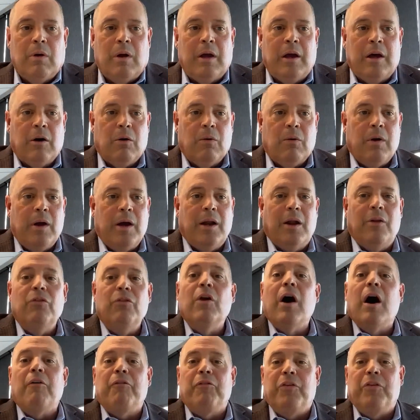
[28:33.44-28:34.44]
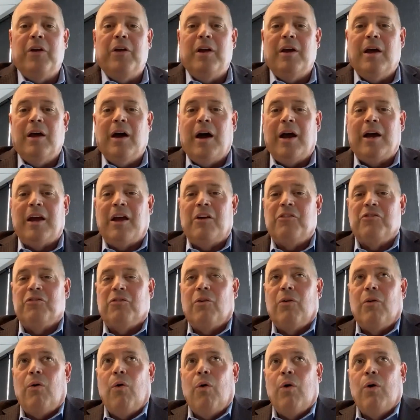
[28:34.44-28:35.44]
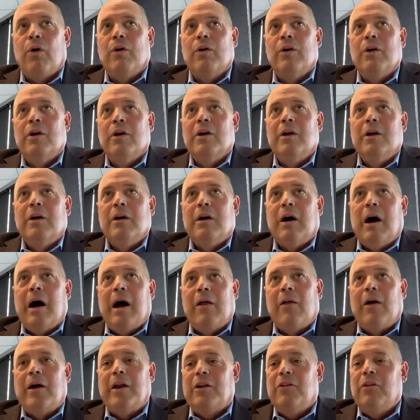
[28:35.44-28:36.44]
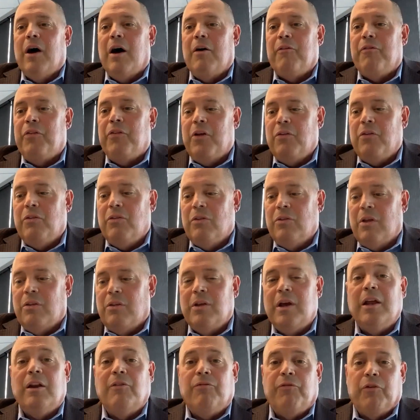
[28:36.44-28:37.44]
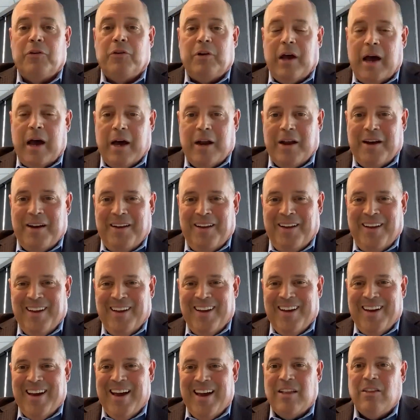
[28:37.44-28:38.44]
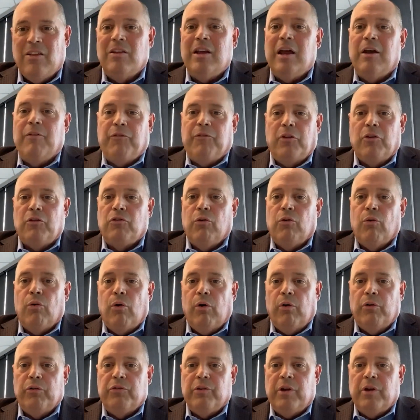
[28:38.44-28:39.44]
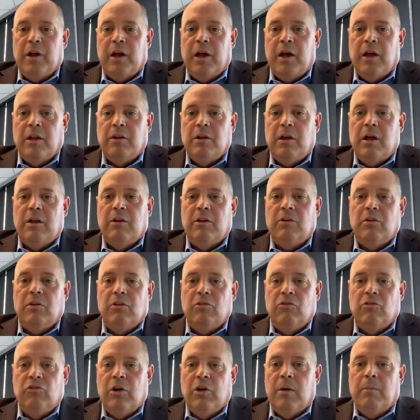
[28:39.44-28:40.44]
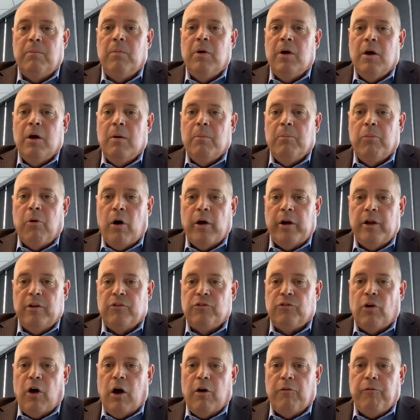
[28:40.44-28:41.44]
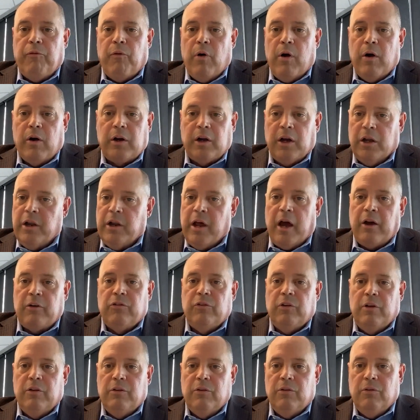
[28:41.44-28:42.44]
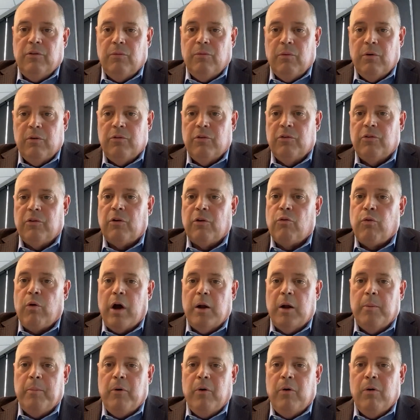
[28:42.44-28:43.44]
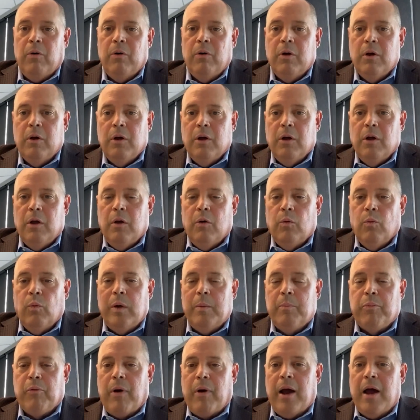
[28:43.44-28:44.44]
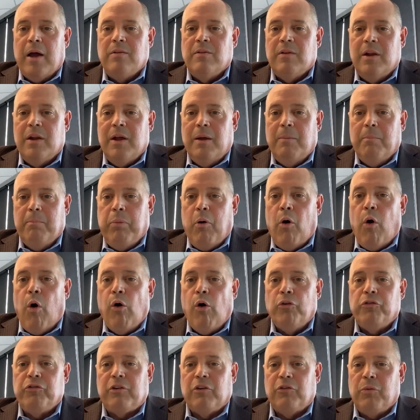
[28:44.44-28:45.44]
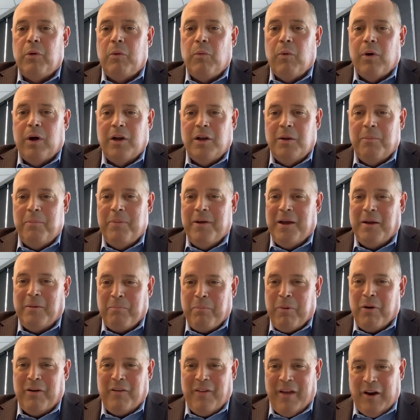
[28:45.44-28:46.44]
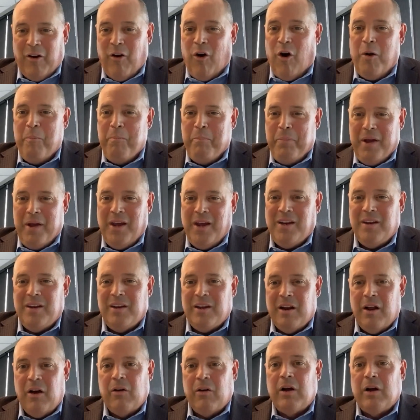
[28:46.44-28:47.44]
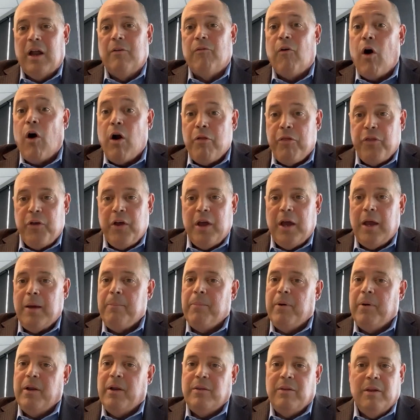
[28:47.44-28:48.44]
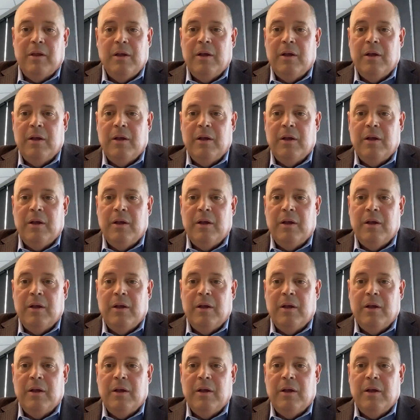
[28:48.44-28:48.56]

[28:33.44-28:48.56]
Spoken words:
iterate enough or highlight enough the need for data and the need for the tools. And Jim brought in software connections, which is incredible. We branded it Pulse because we wanted to be part of that heartbeat, kind of our theme, but